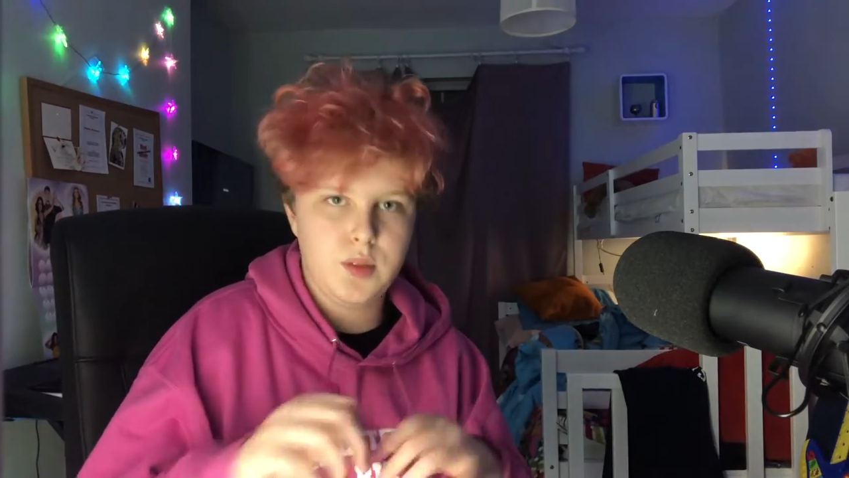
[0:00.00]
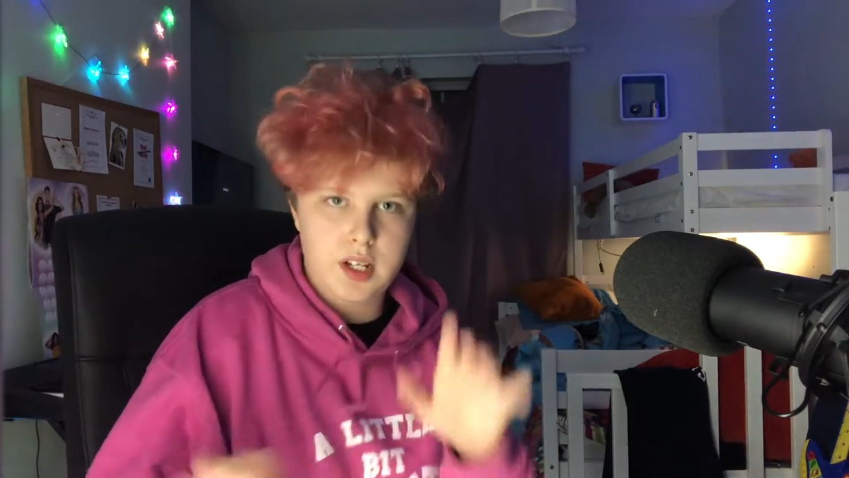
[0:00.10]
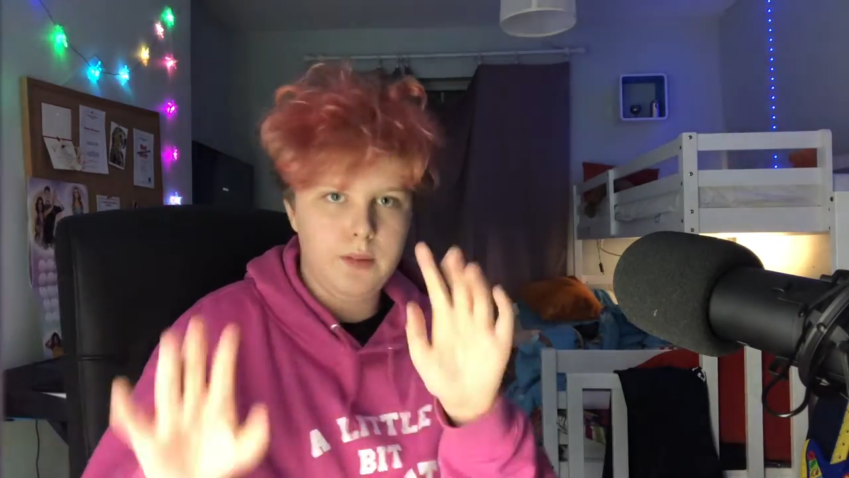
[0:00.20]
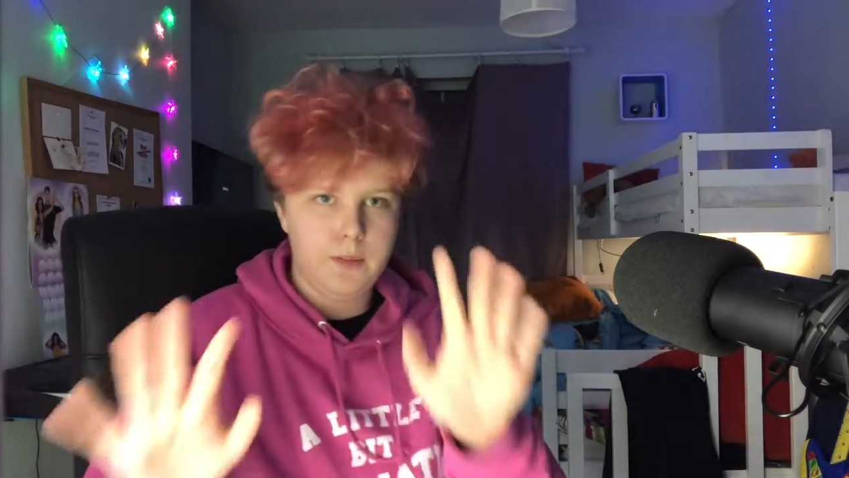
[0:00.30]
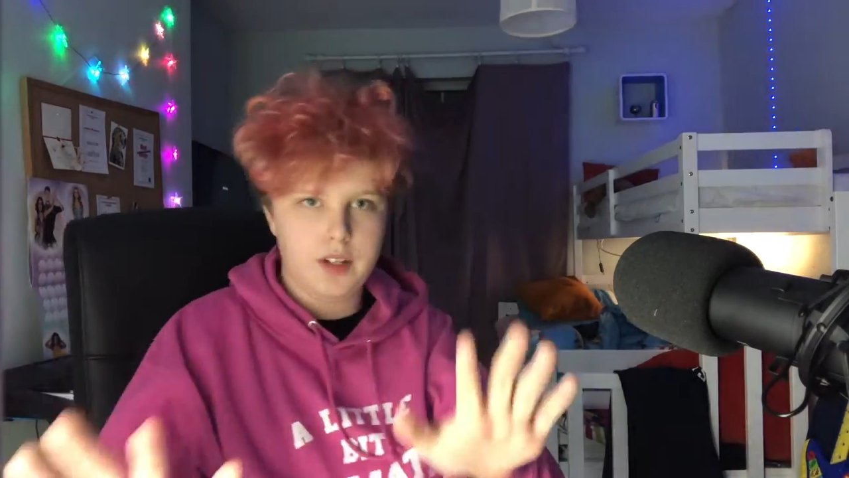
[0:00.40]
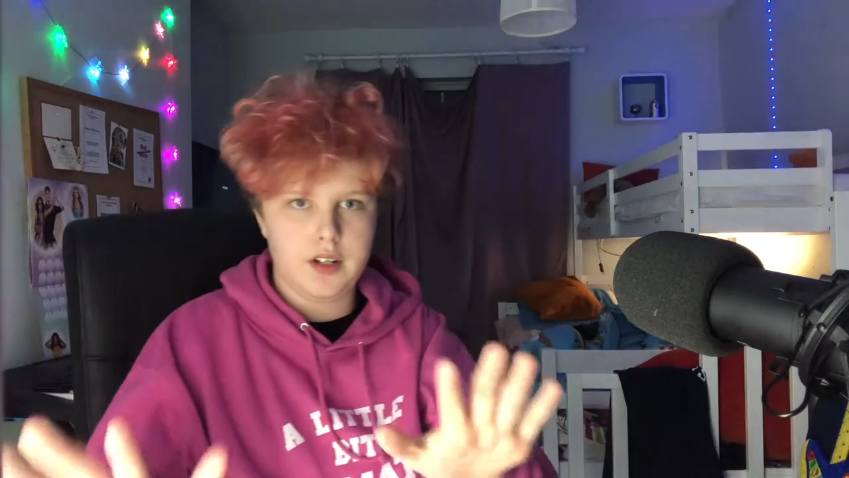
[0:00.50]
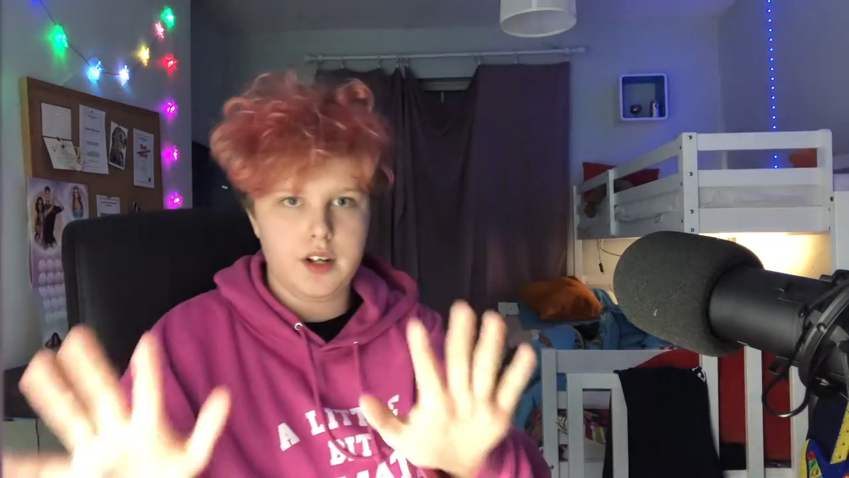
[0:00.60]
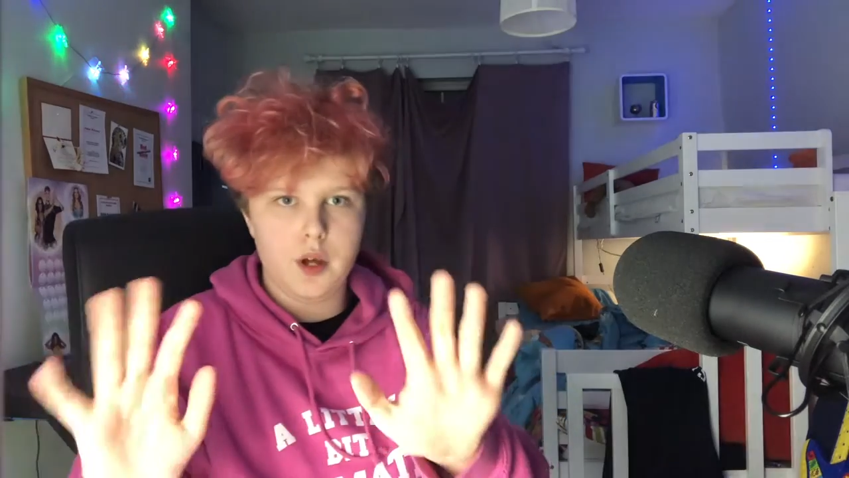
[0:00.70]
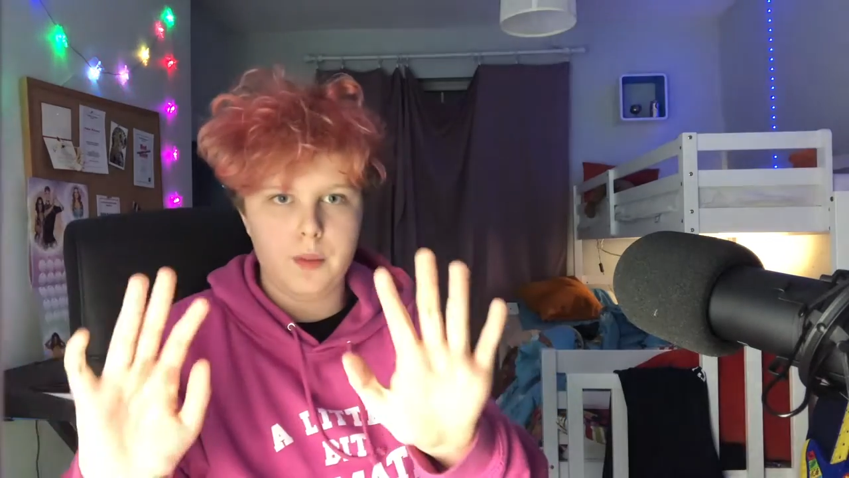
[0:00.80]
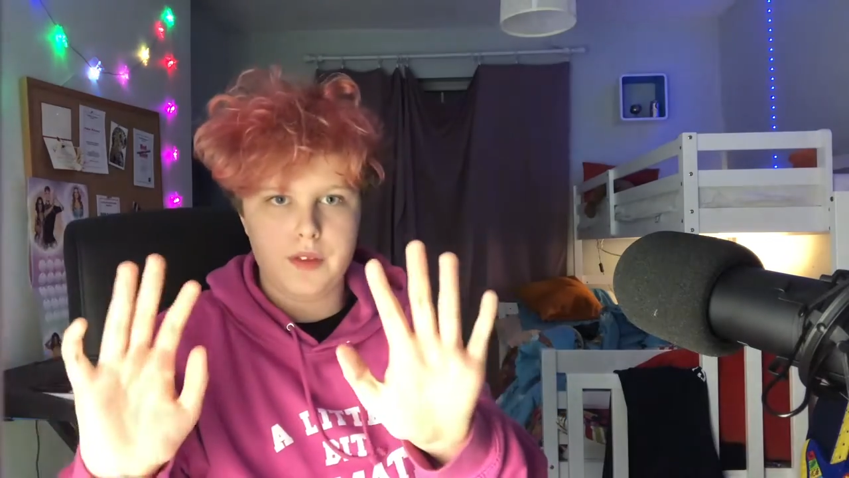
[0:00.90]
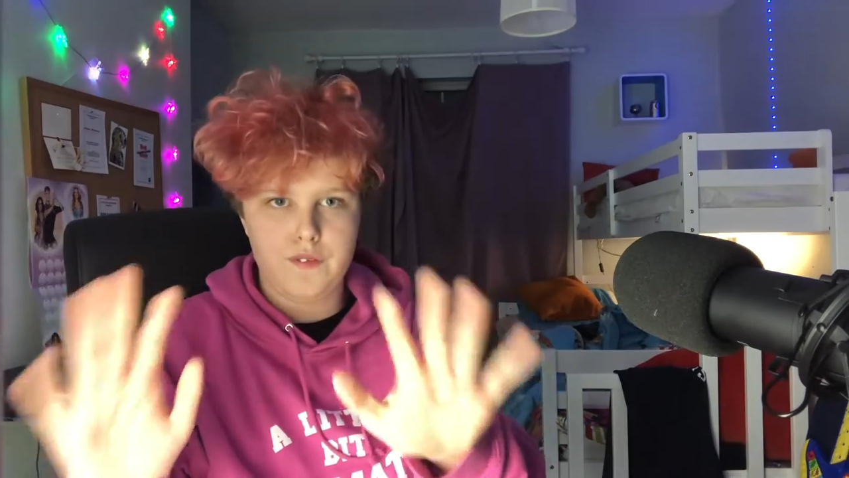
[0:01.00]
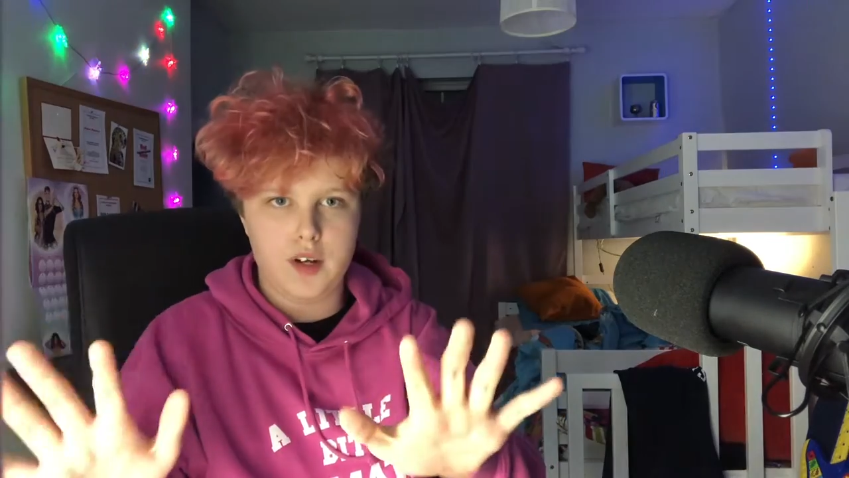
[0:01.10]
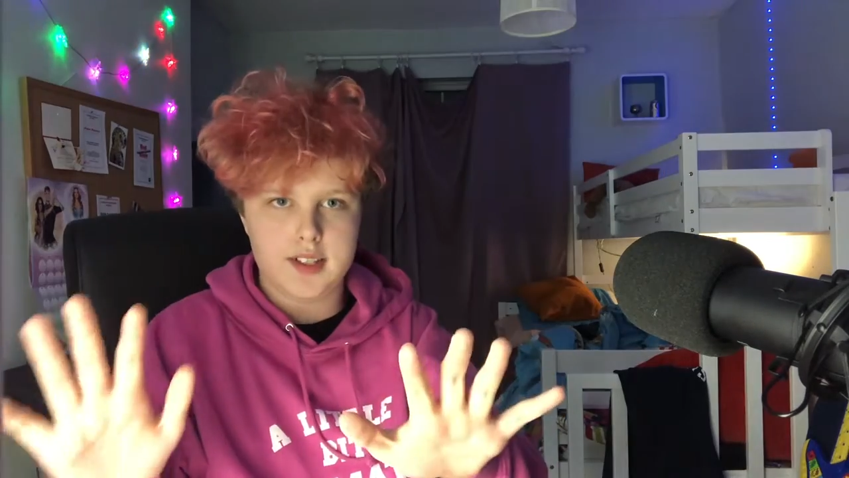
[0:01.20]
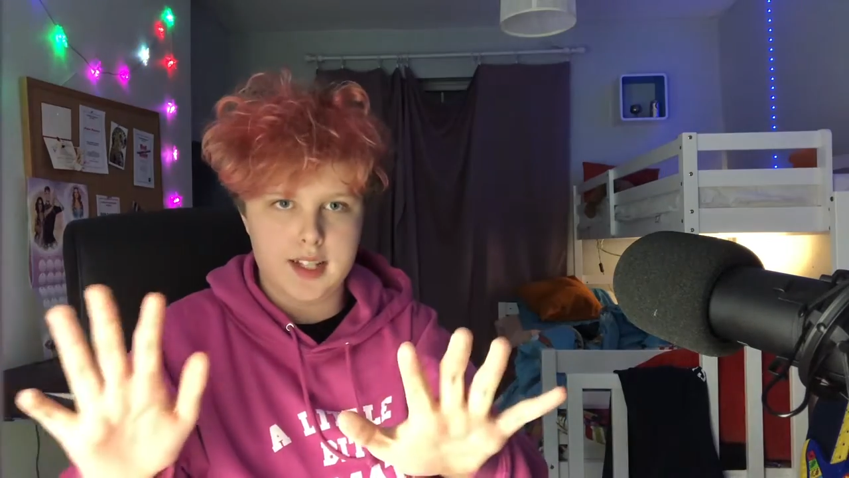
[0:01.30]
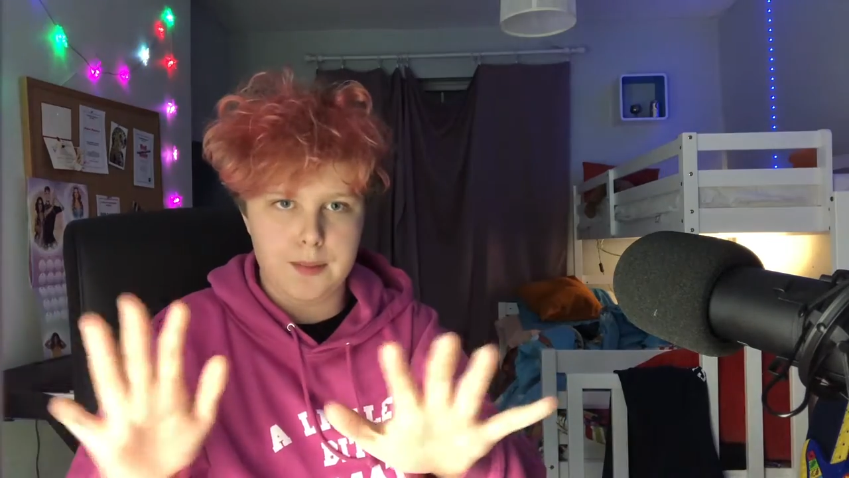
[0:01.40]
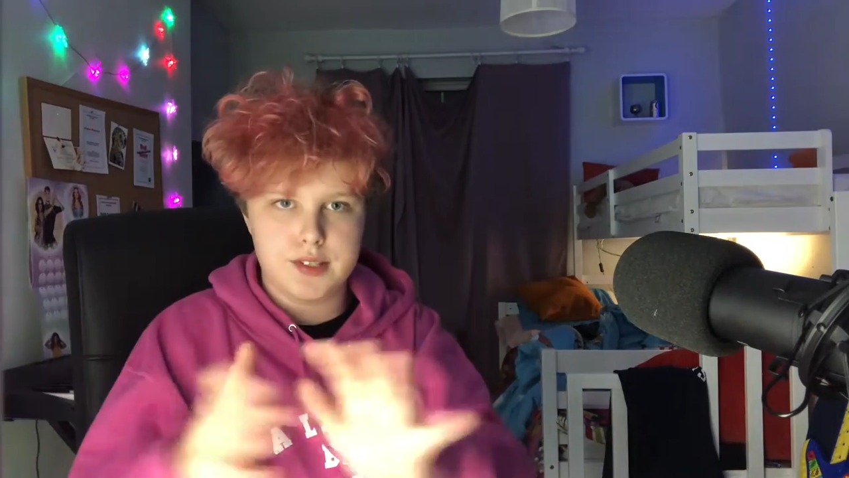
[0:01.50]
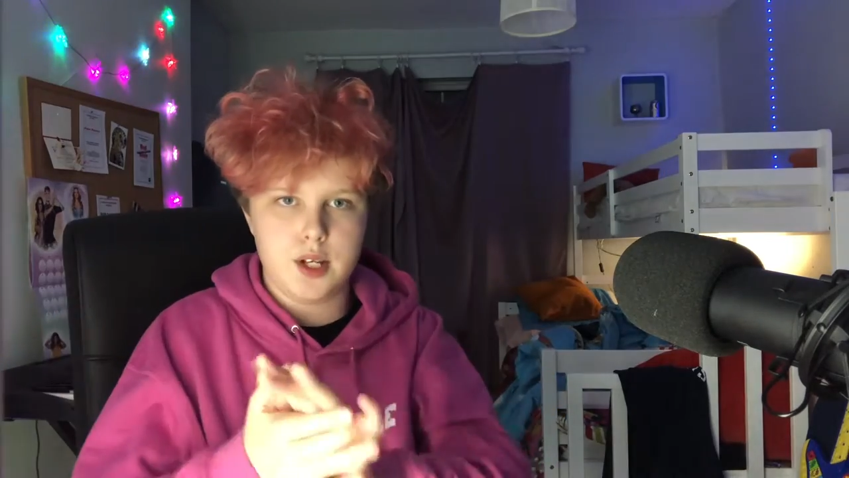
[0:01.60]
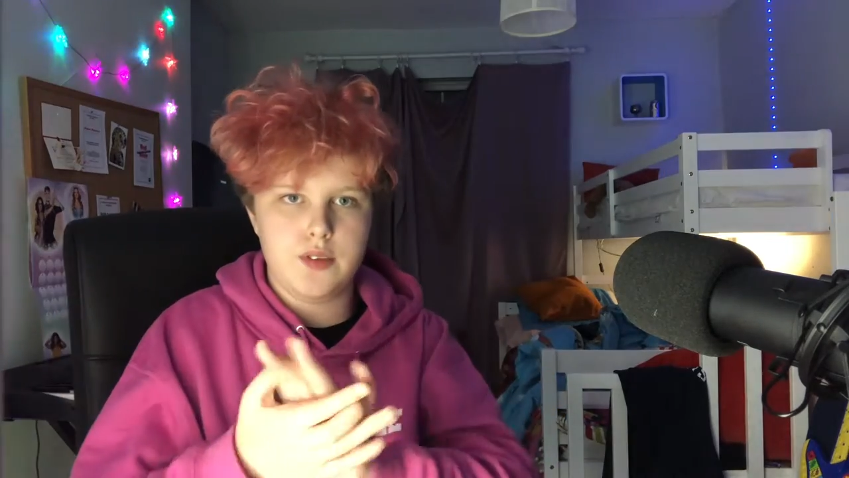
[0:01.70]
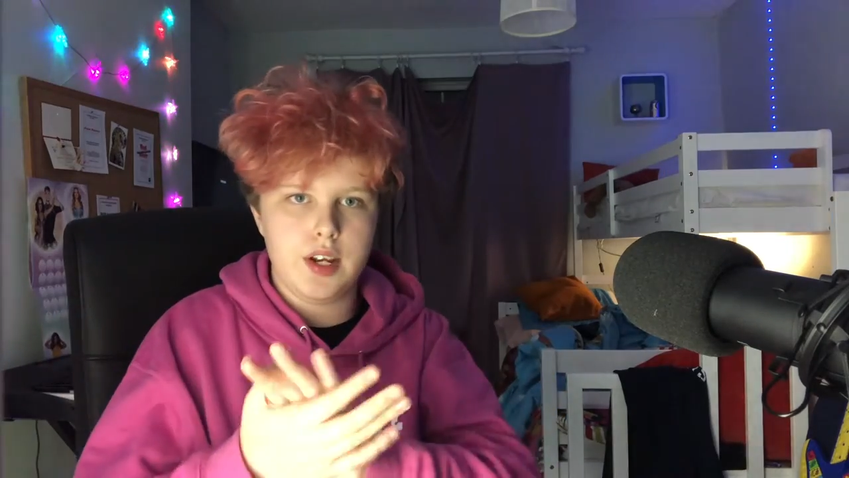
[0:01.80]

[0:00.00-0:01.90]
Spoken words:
We're gonna go with the first episode,